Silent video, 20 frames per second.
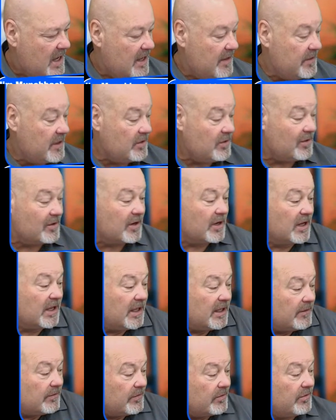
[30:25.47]
and then you're going to
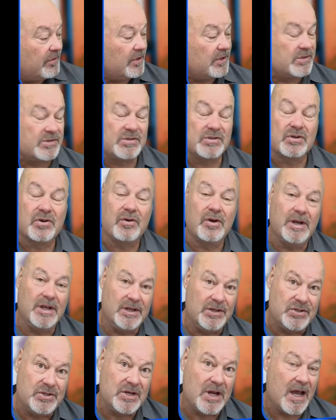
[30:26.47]
get this
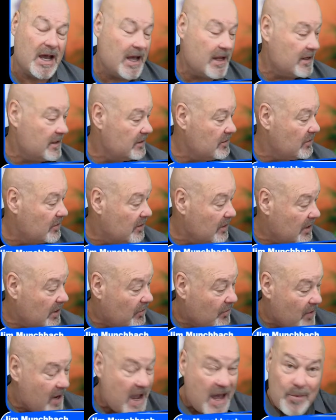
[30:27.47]
screenshot, and you're going to
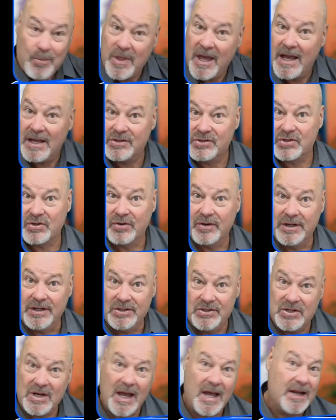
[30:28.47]
grab that
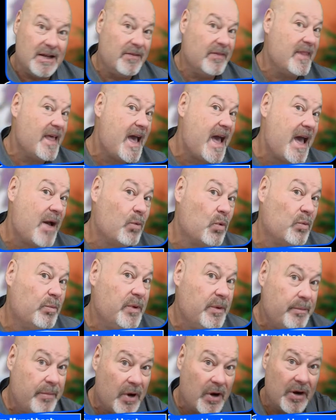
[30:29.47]
screenshot, and that will
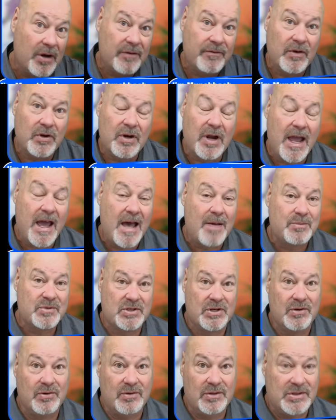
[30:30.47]
be part of your
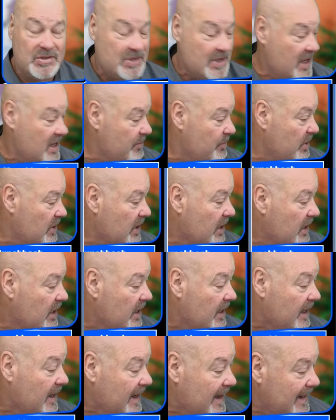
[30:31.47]
capstone assignment.
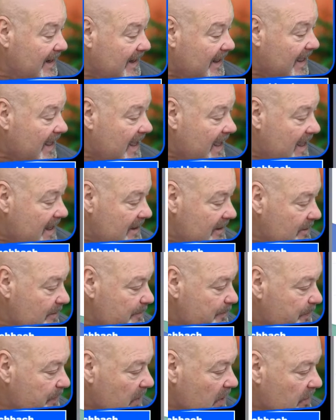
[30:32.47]
And again,
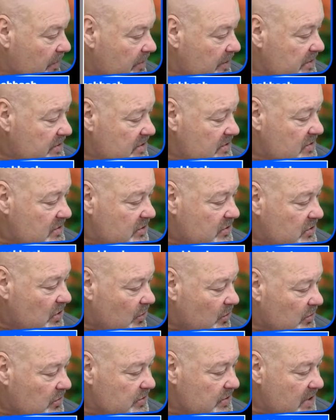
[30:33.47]
this is a
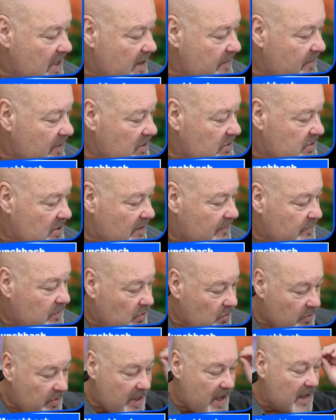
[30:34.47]
total savings of
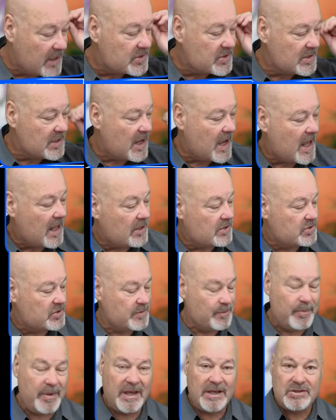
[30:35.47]
$2,000,
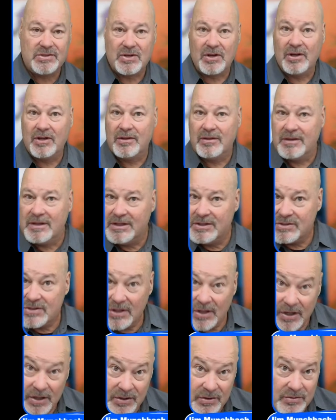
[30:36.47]
and based on these
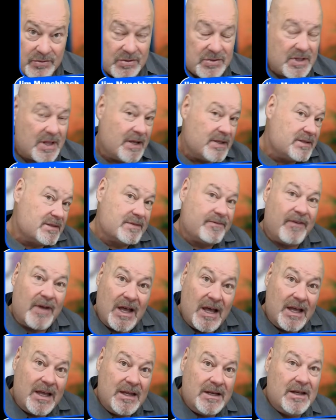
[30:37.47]
loans, that's
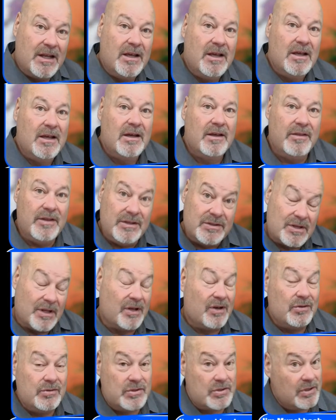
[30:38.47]
fine. These
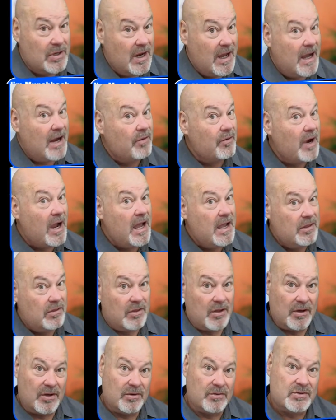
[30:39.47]
loans are not right
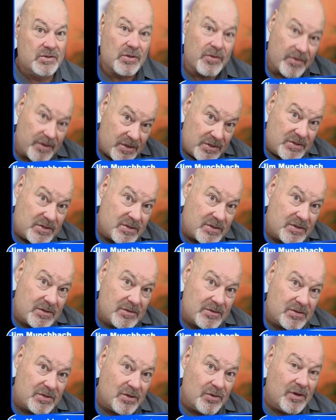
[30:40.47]
though, so this
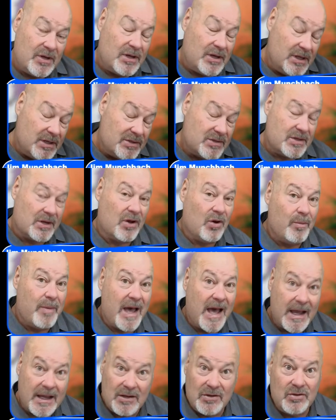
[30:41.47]
student needs to go
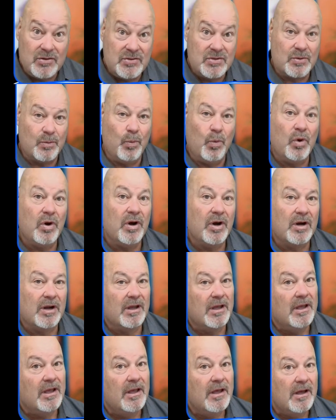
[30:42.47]
back and do some work
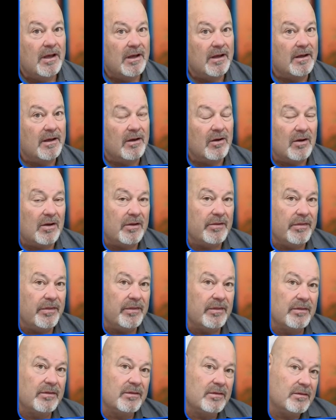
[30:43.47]
on
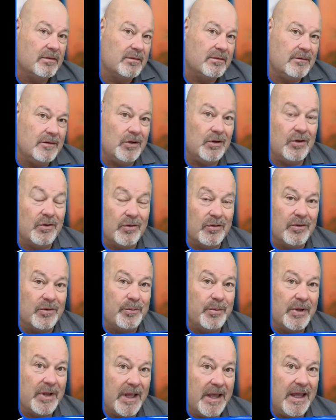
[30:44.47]
the
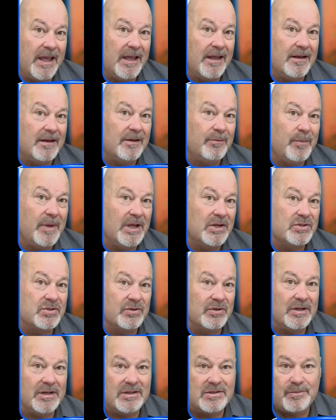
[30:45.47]
plan and make
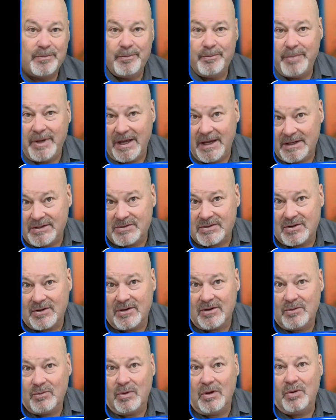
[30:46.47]
sure it's based
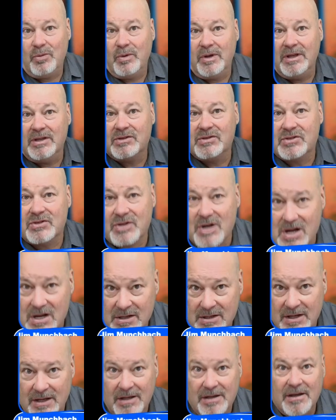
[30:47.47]
on what we
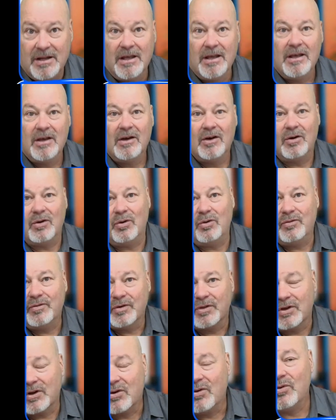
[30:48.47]
instructed over
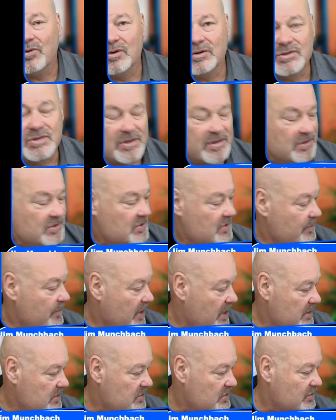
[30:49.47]
the course of the
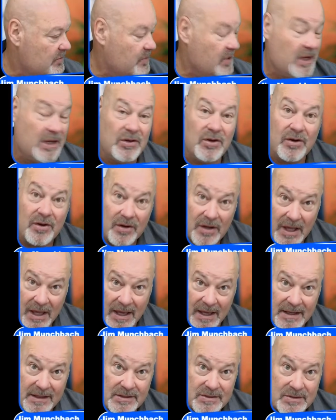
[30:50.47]
semester. But in your
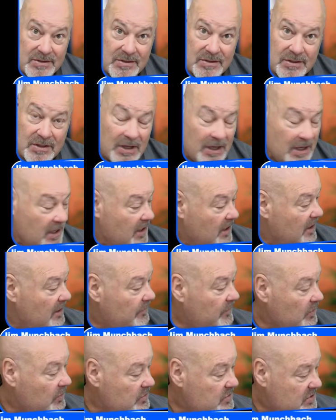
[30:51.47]
case, if
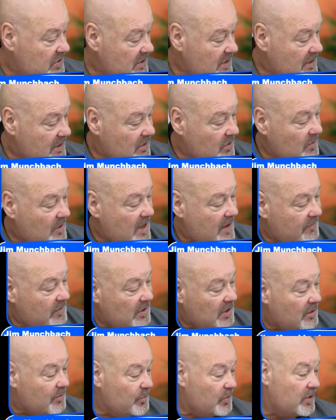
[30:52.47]
you see that you have a
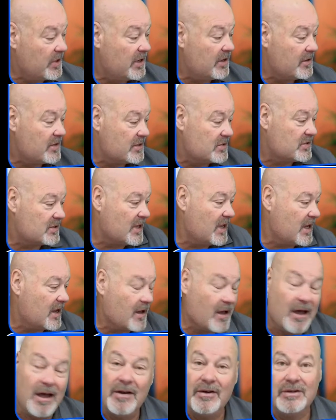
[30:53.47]
number there that's like
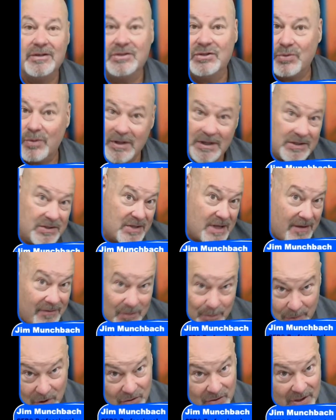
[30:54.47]
$127
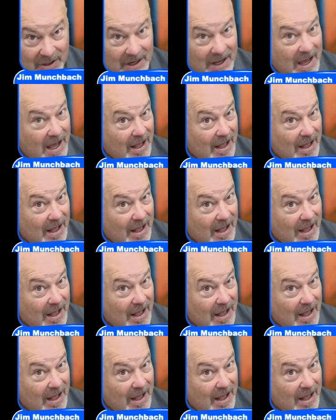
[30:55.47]
million,